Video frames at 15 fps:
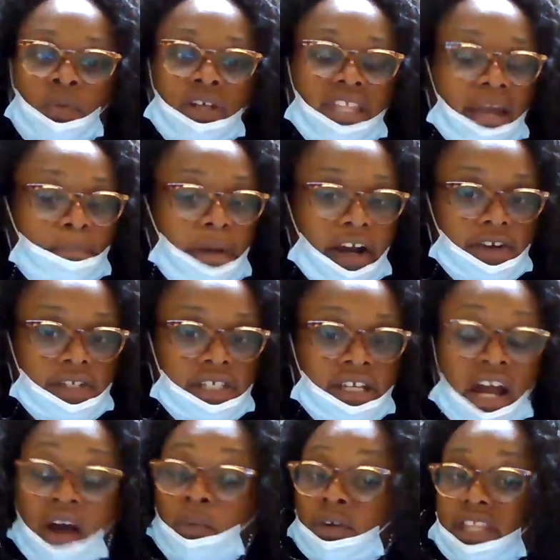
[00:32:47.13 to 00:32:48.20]
what that
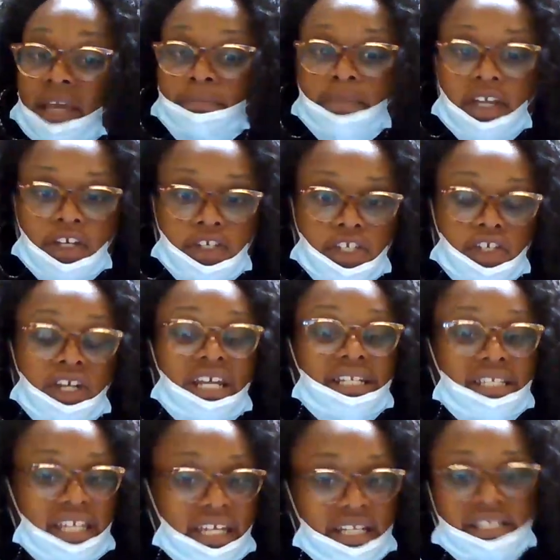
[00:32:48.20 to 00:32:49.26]
person or what that minister
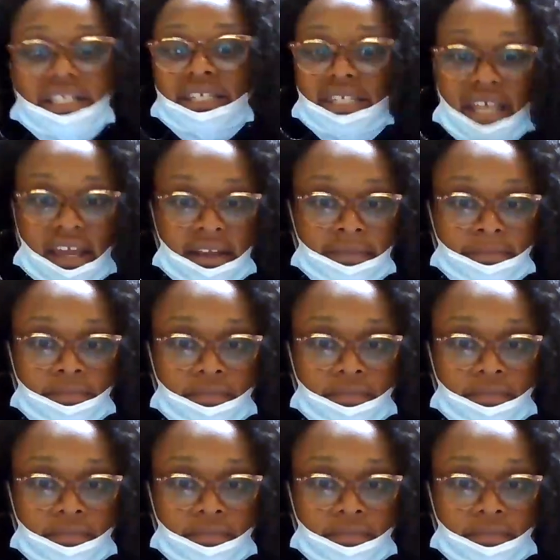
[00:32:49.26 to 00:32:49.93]
intended to say.